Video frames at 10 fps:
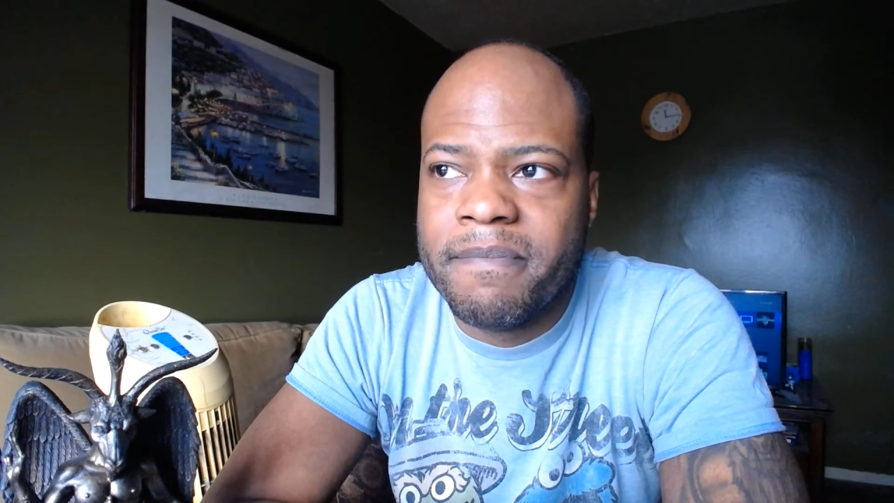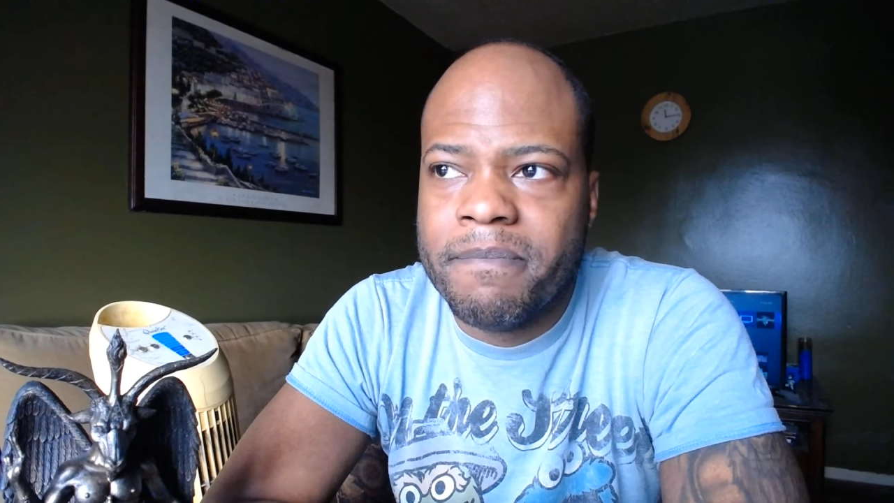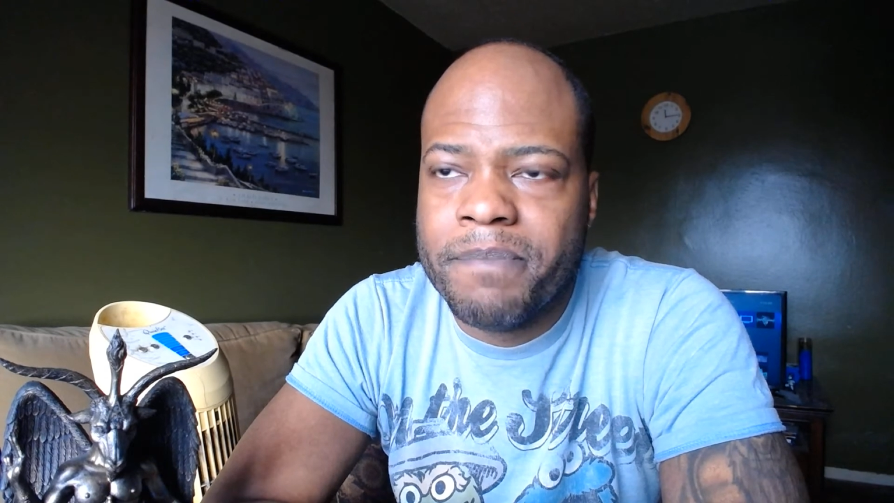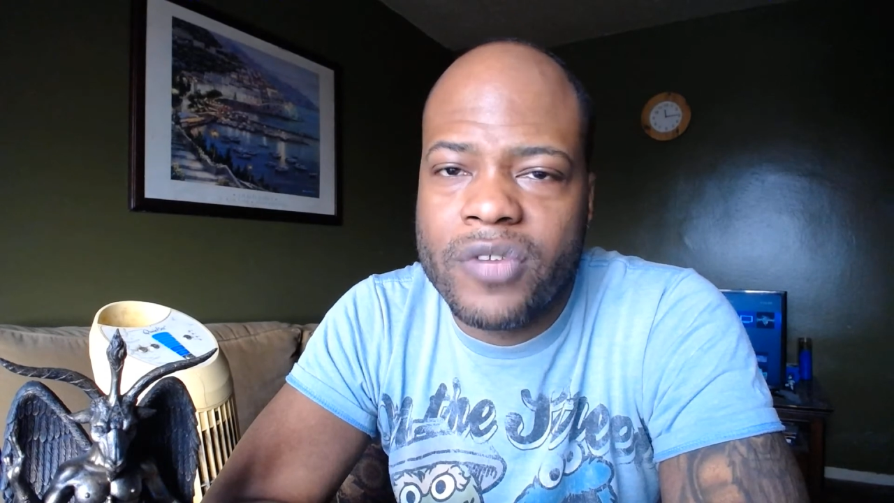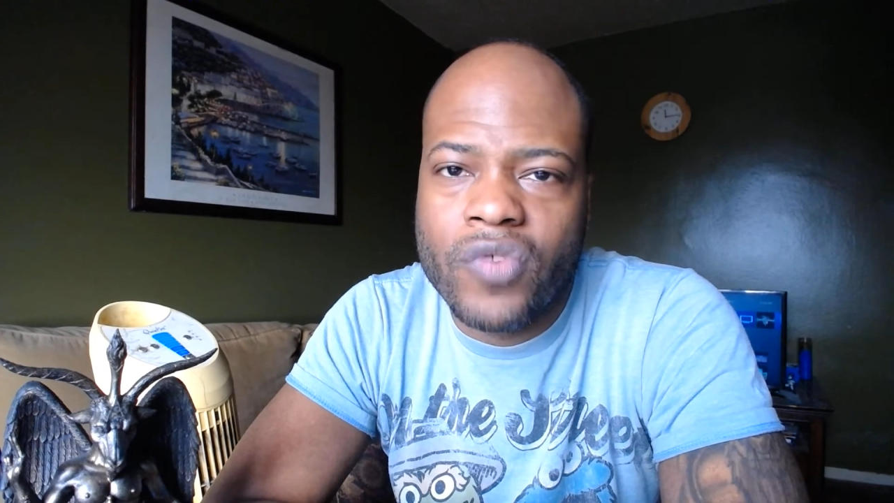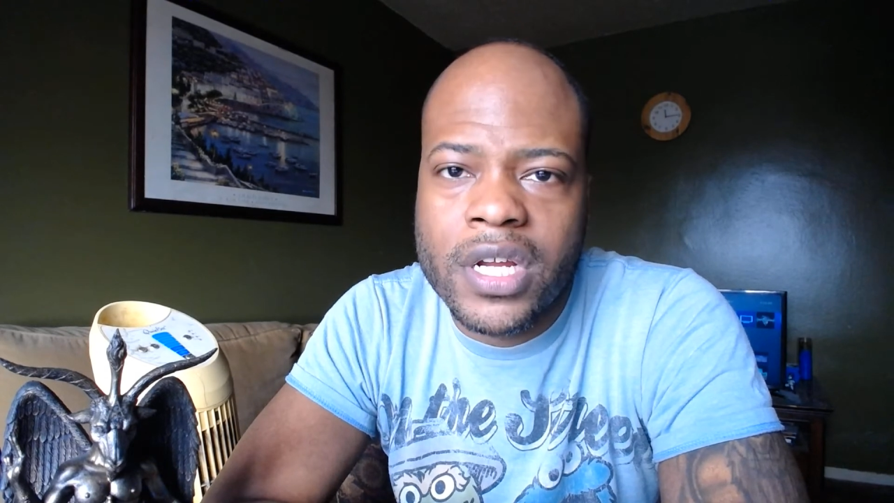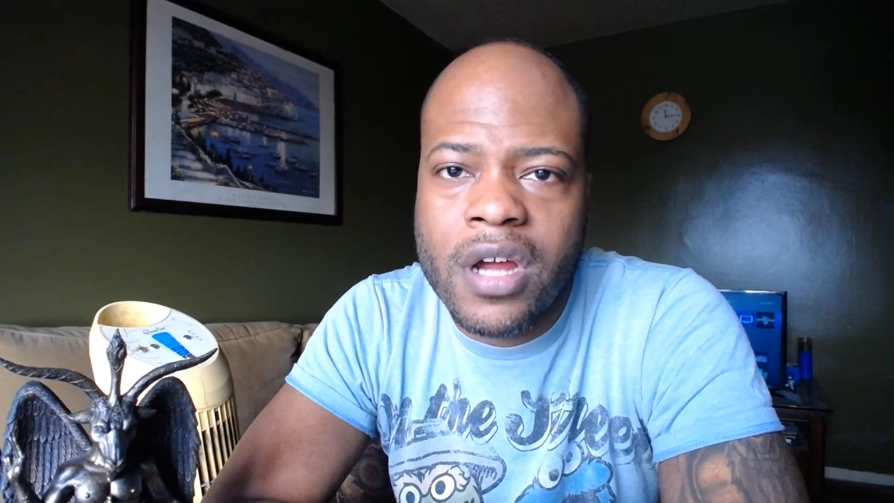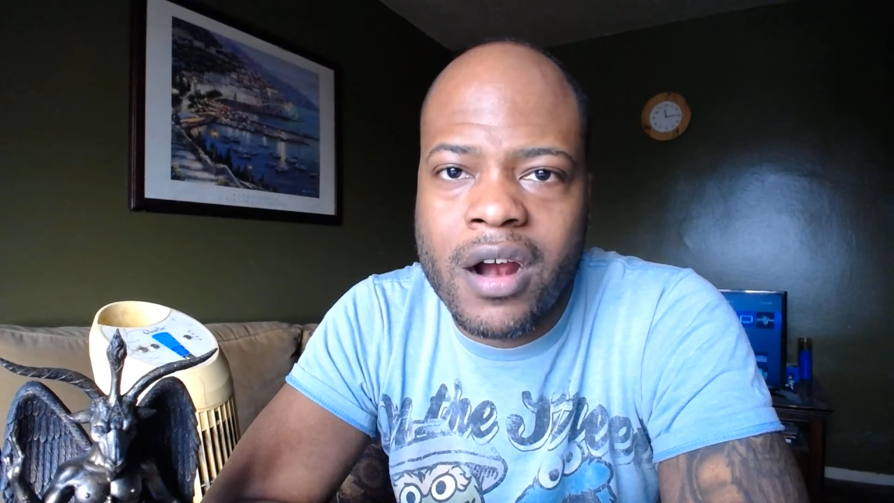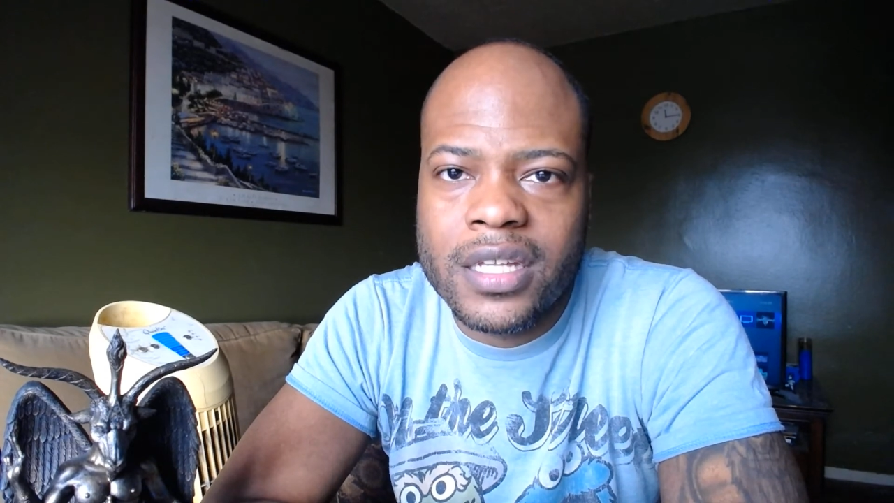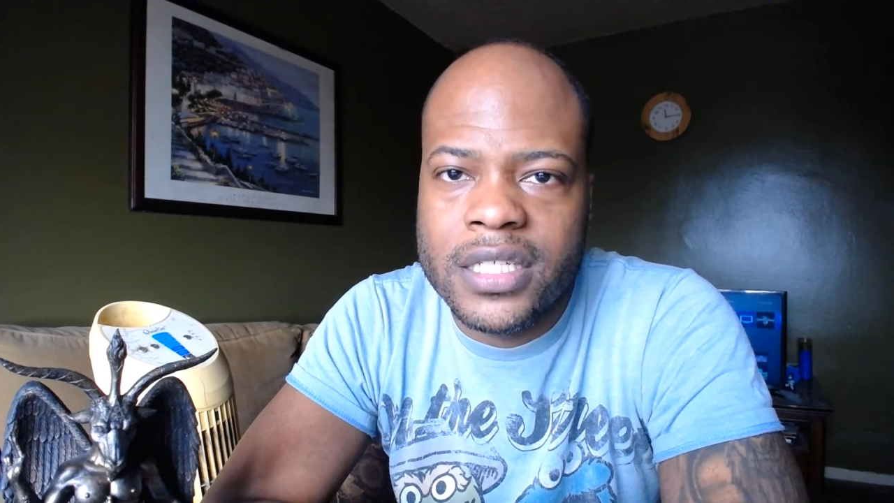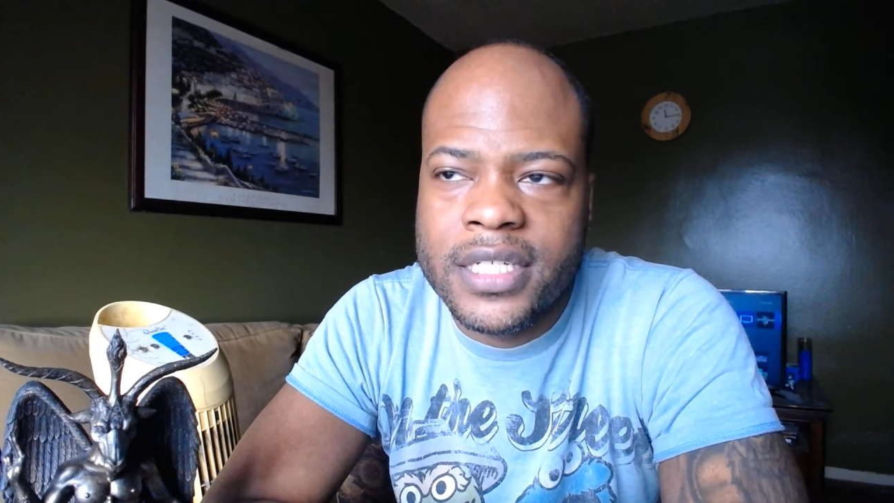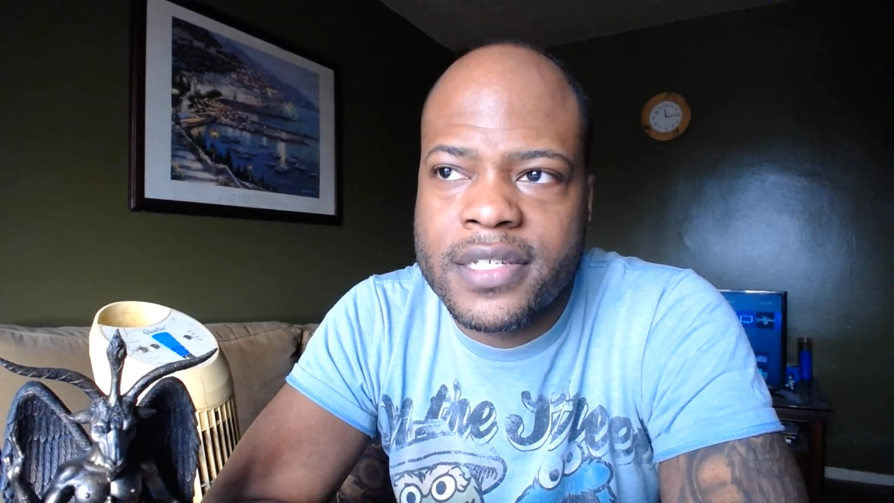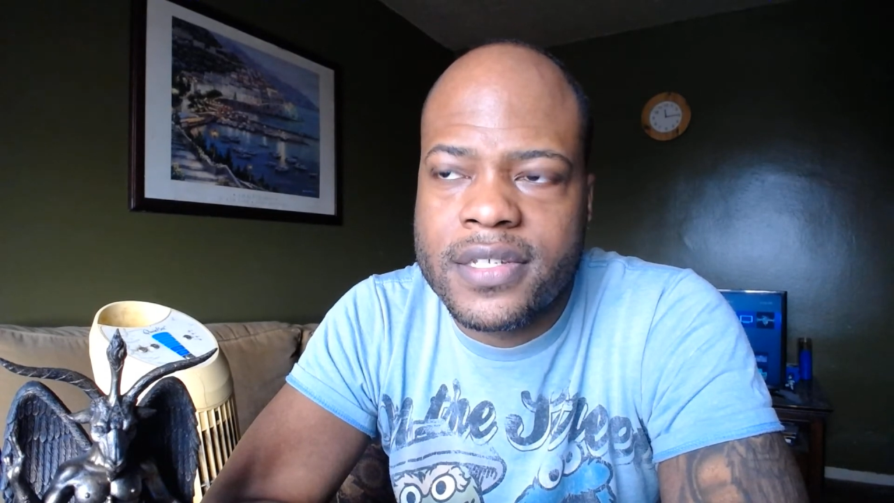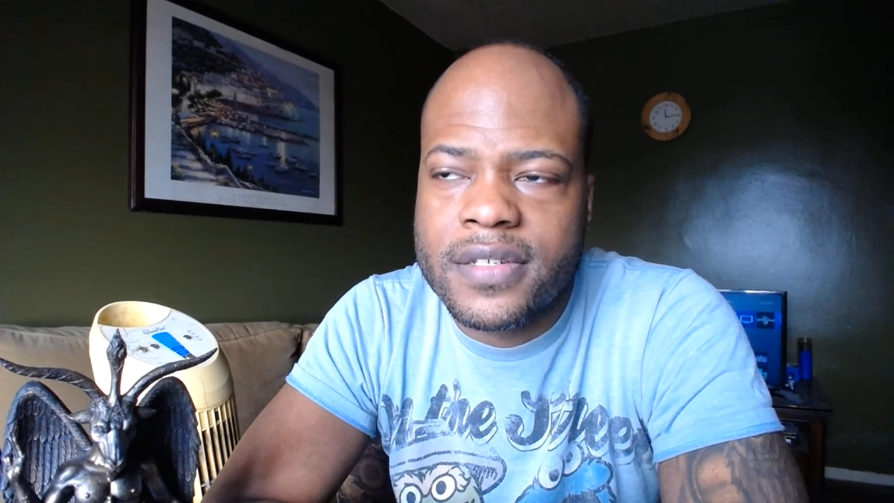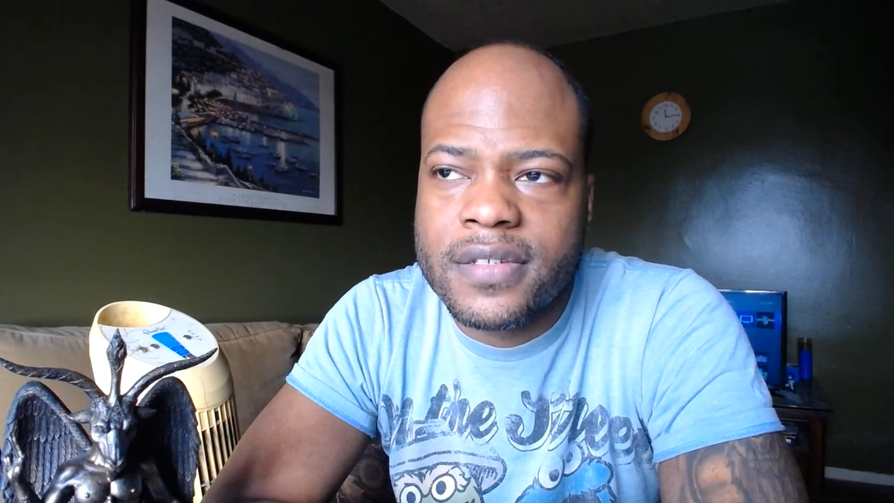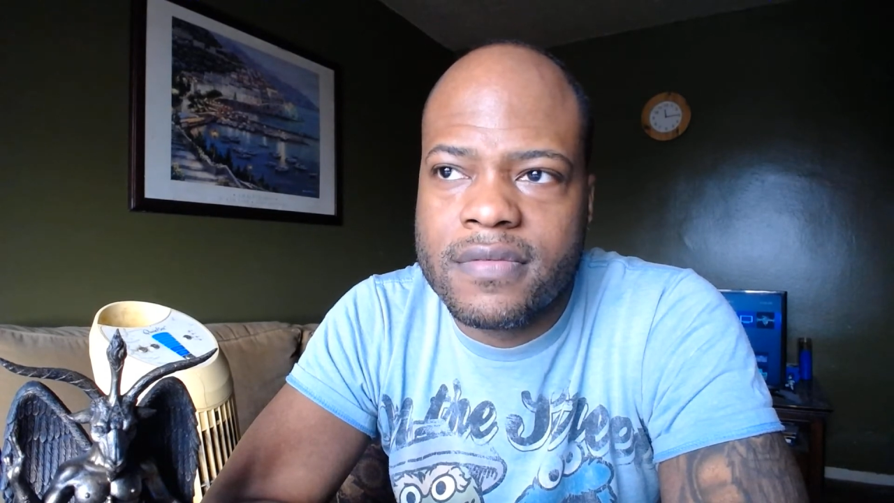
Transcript: But regardless,